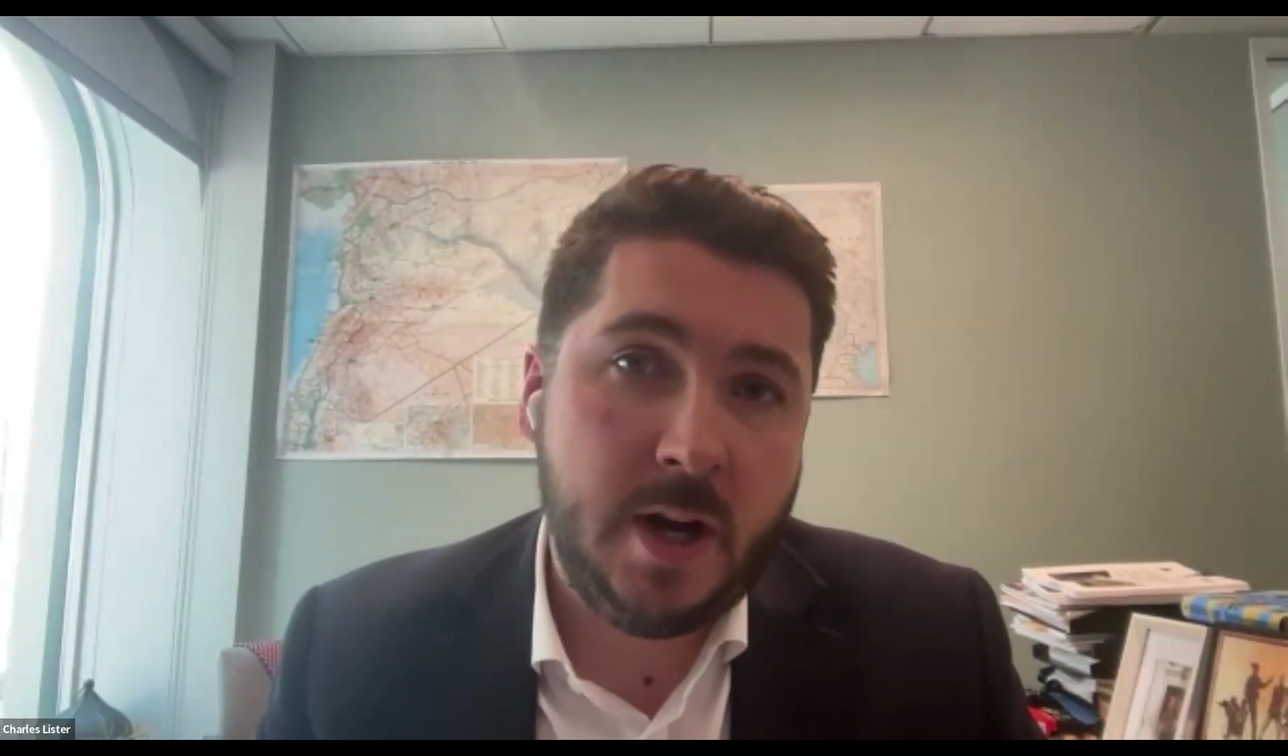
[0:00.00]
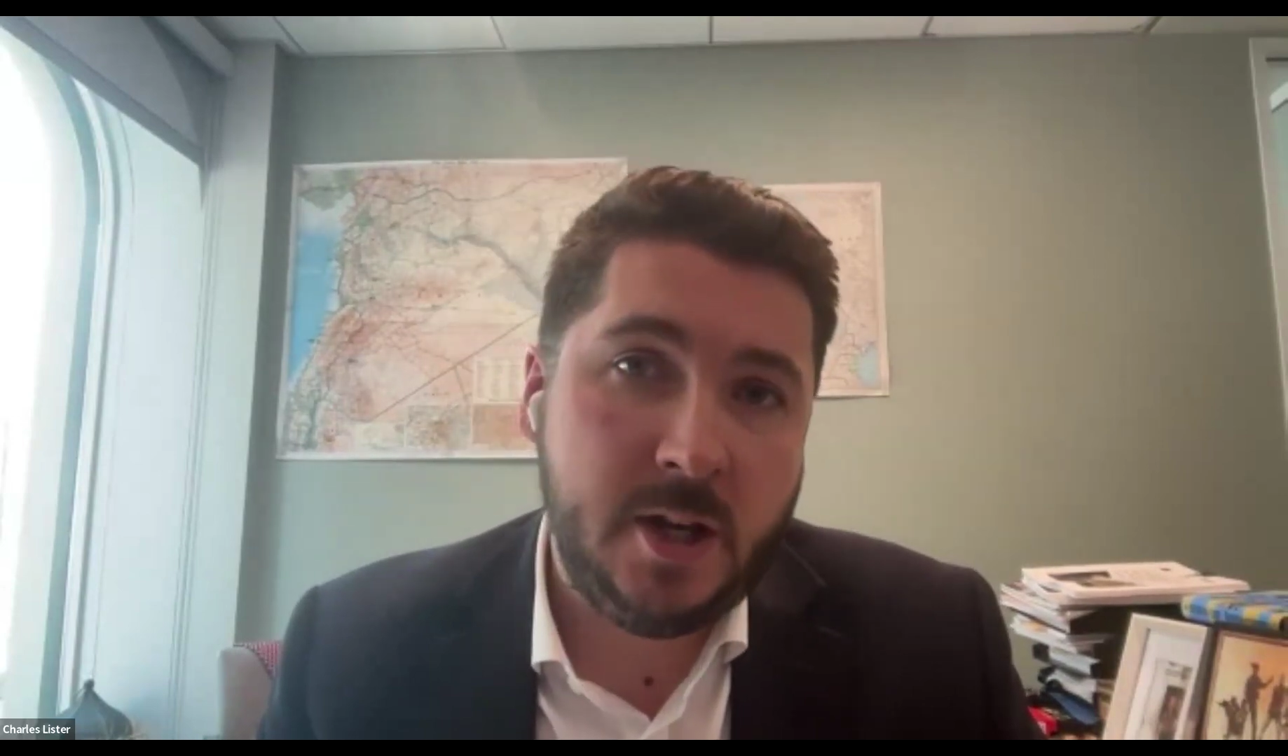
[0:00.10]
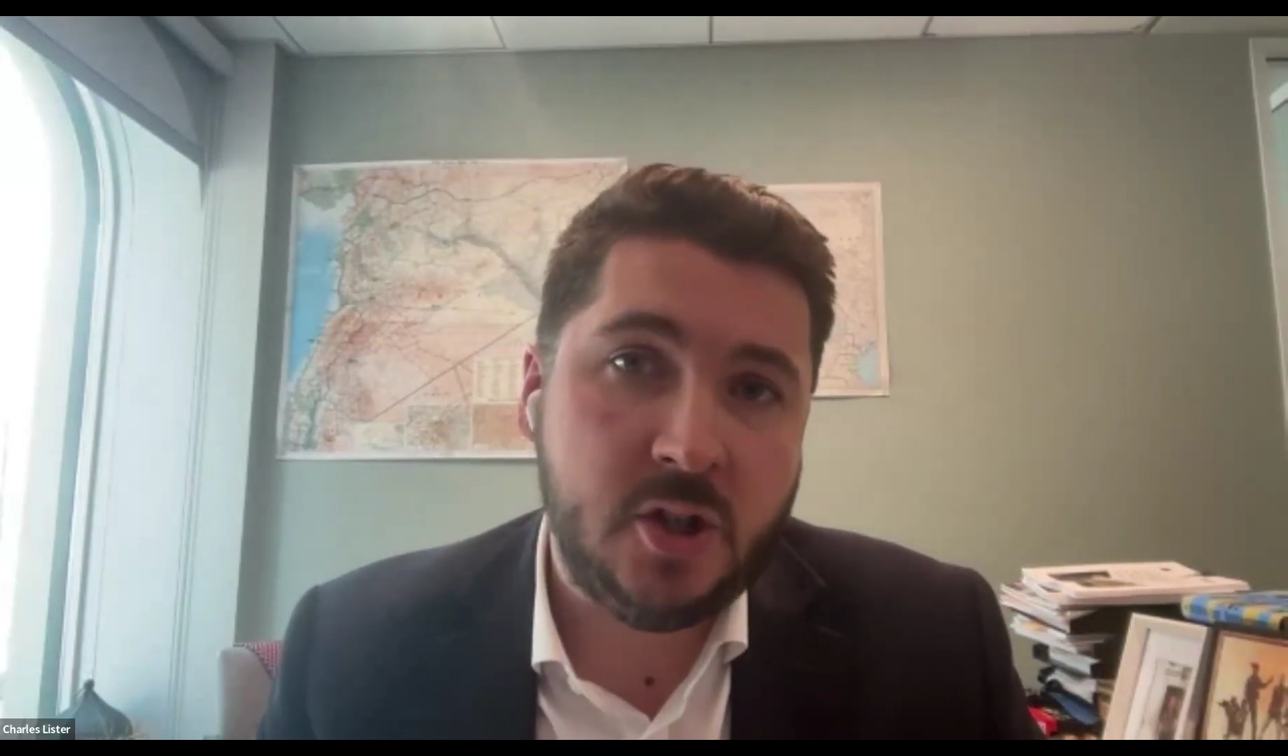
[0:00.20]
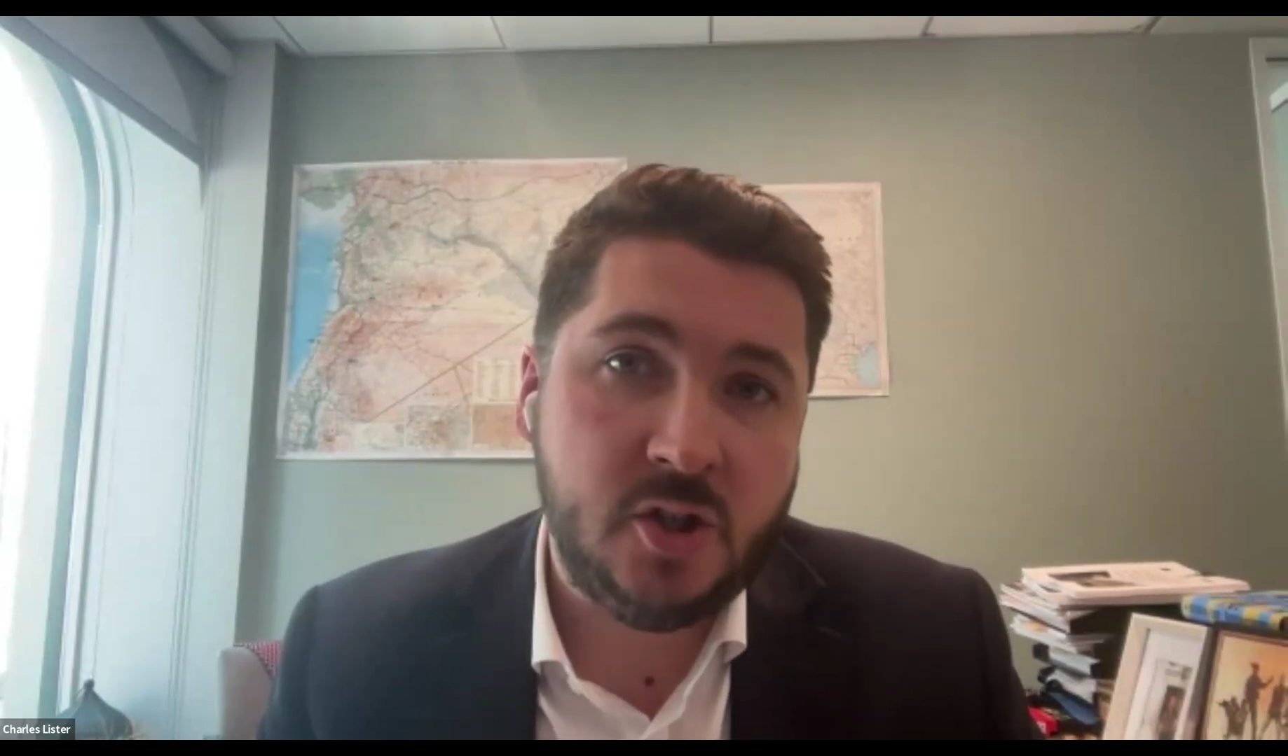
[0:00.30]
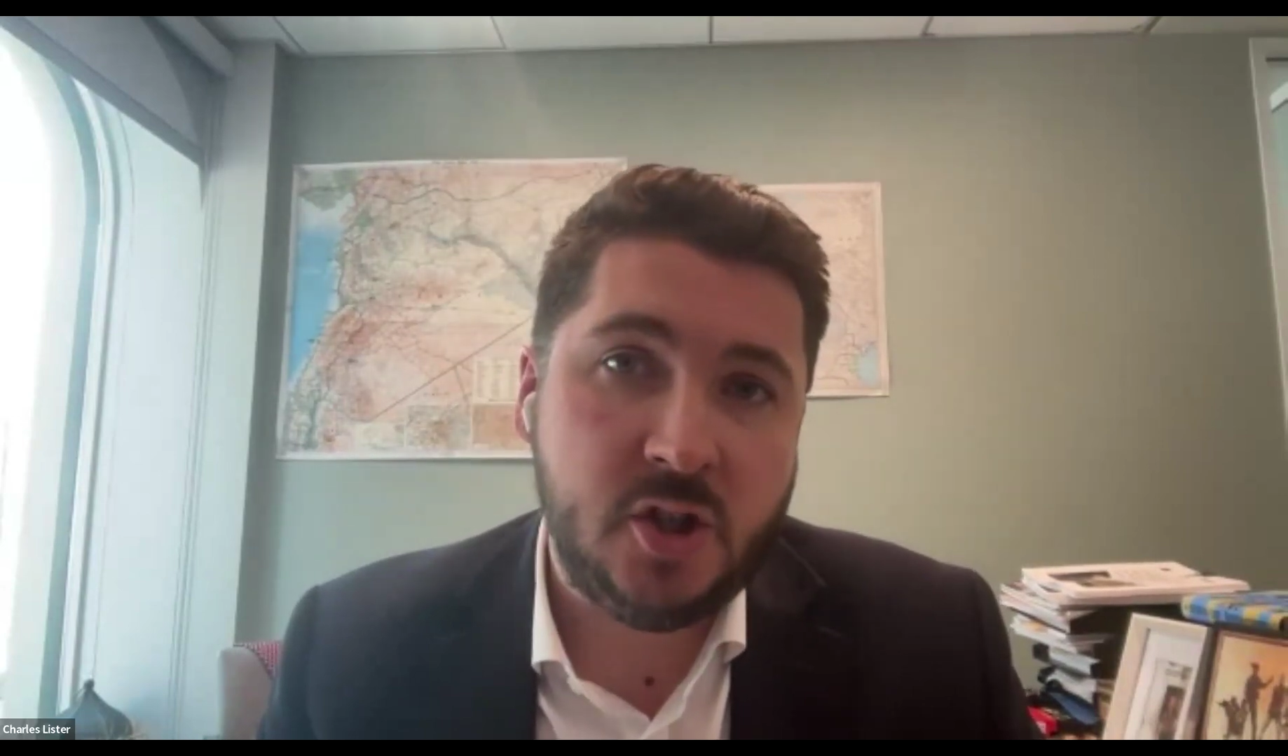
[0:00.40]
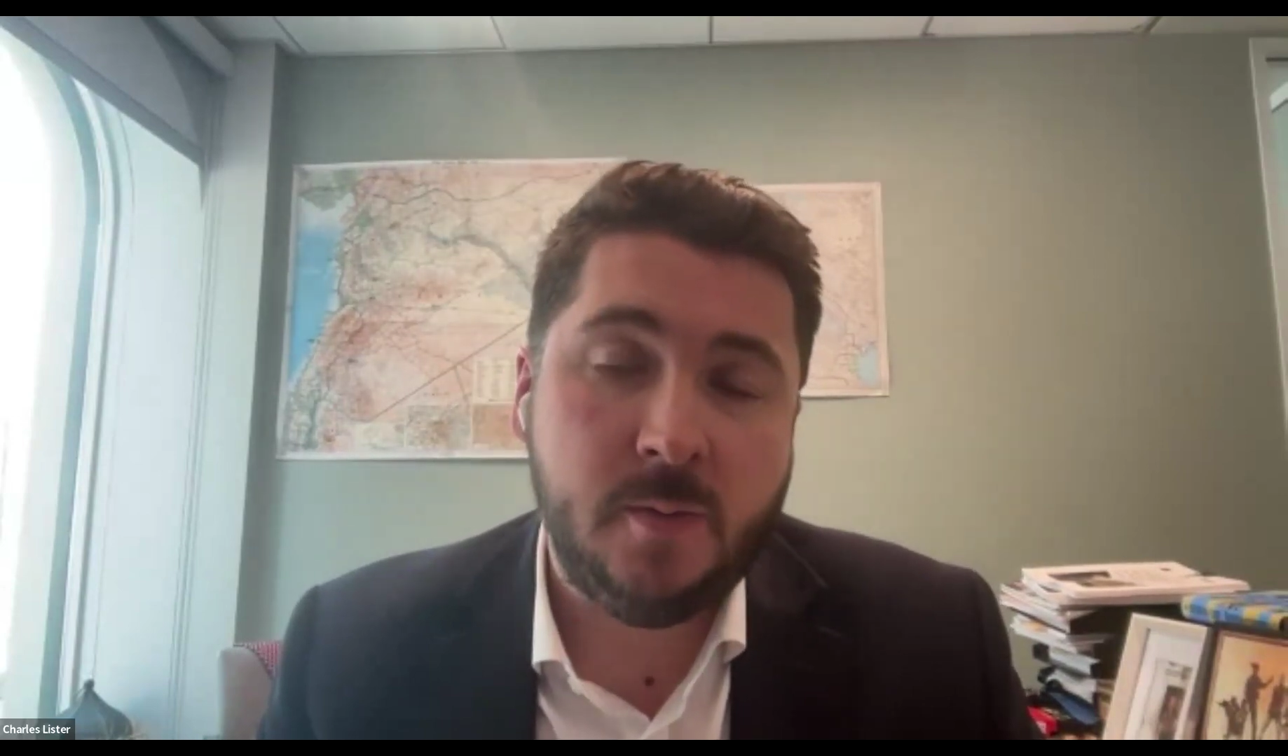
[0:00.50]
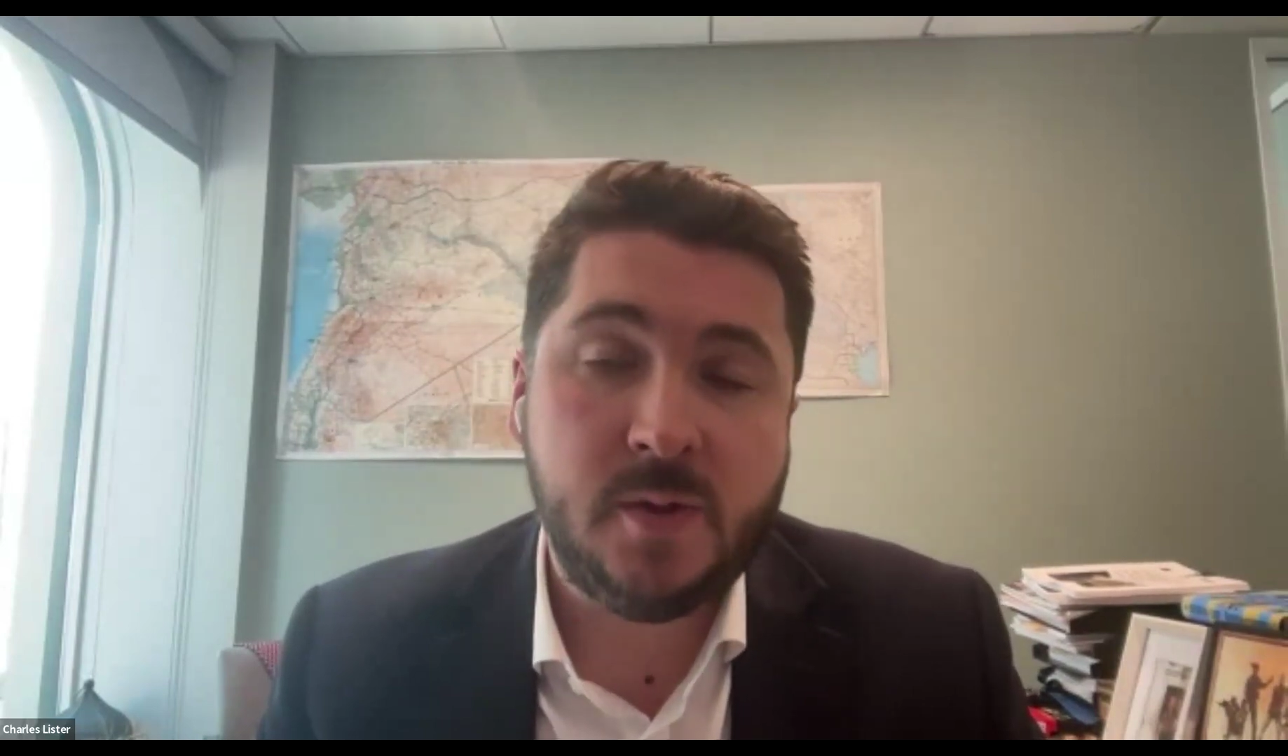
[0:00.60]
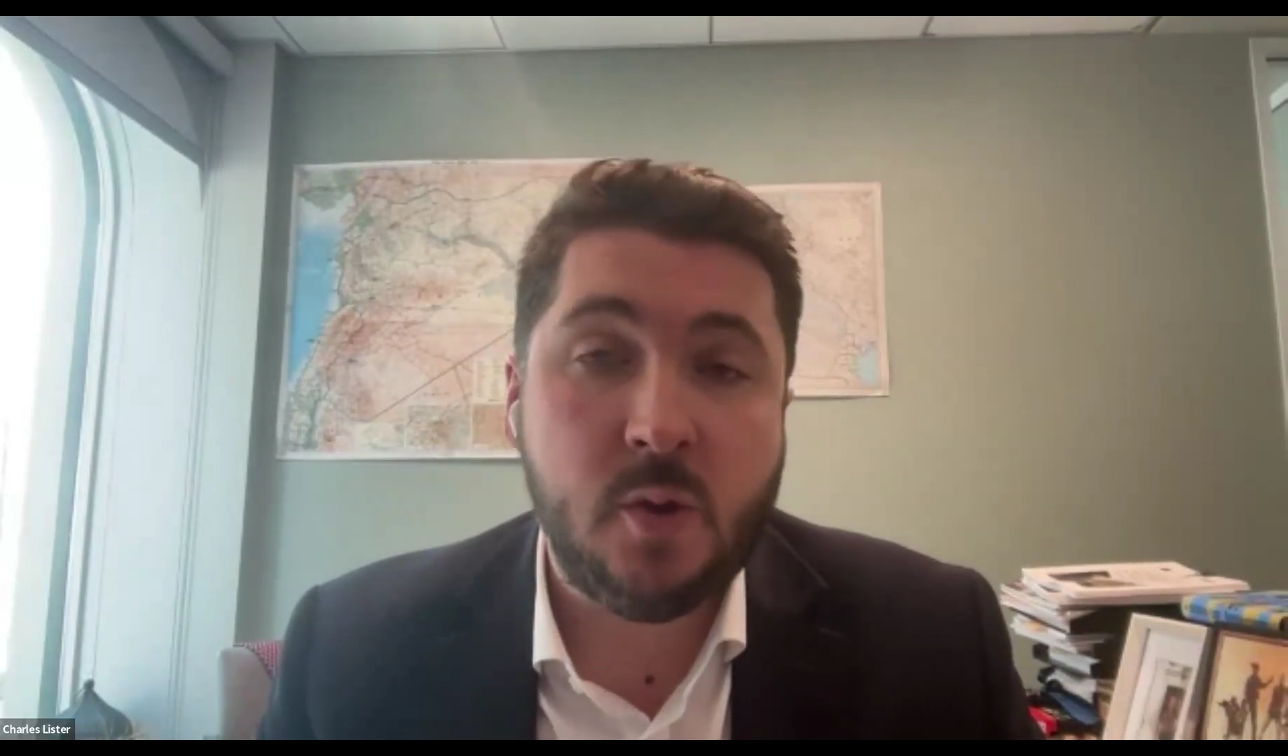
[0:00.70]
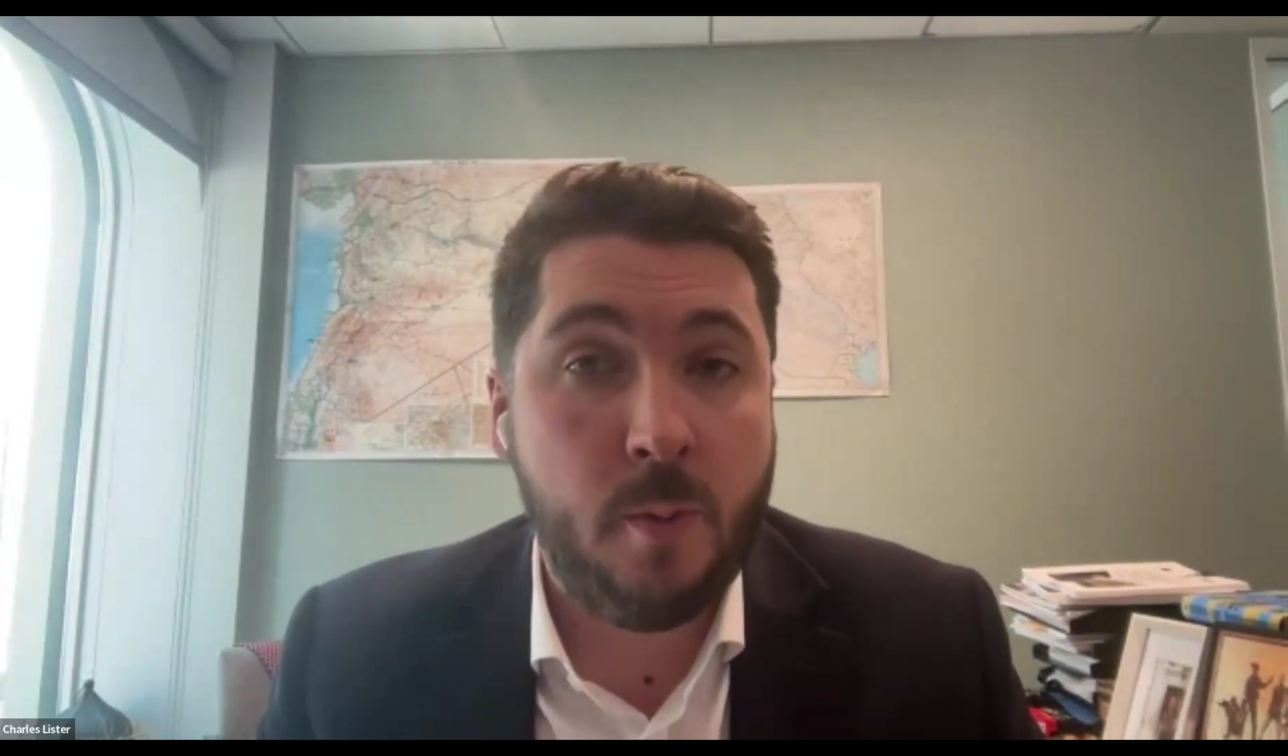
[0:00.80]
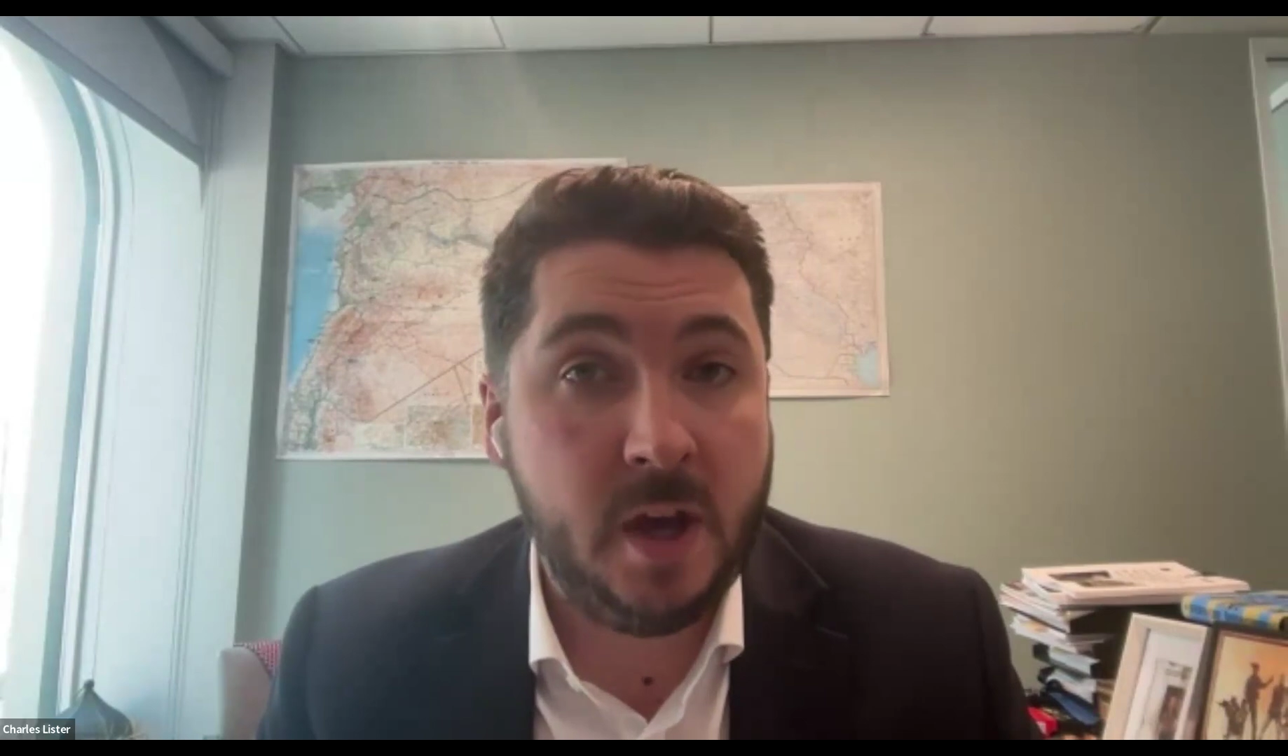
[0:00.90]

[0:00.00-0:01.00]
relationships,